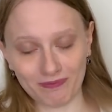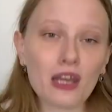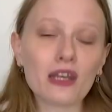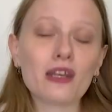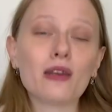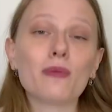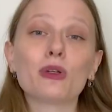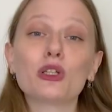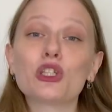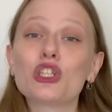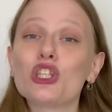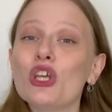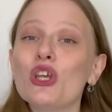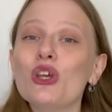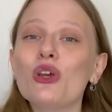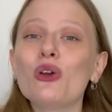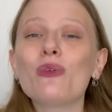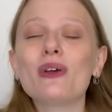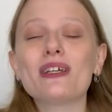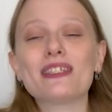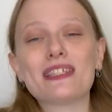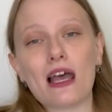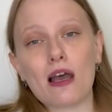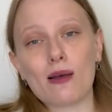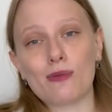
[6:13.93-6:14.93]
Number 2
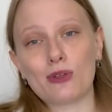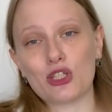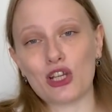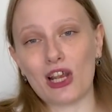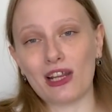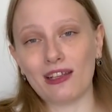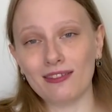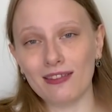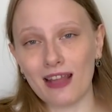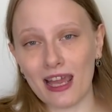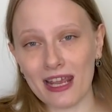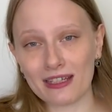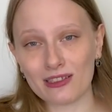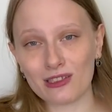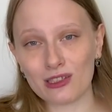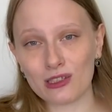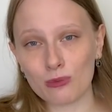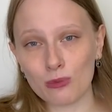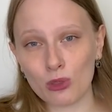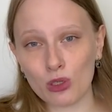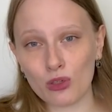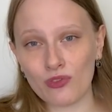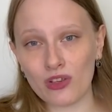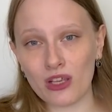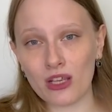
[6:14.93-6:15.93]
is how much I liked the
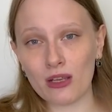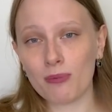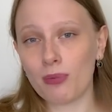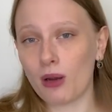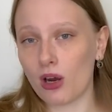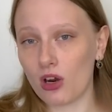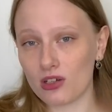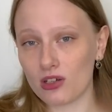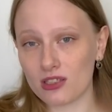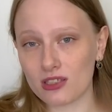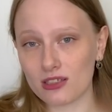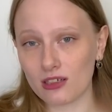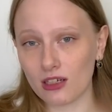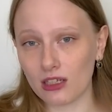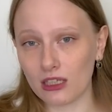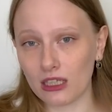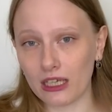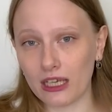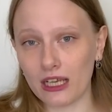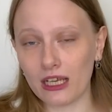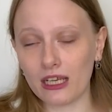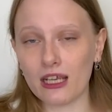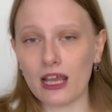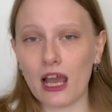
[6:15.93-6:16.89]
movie personally,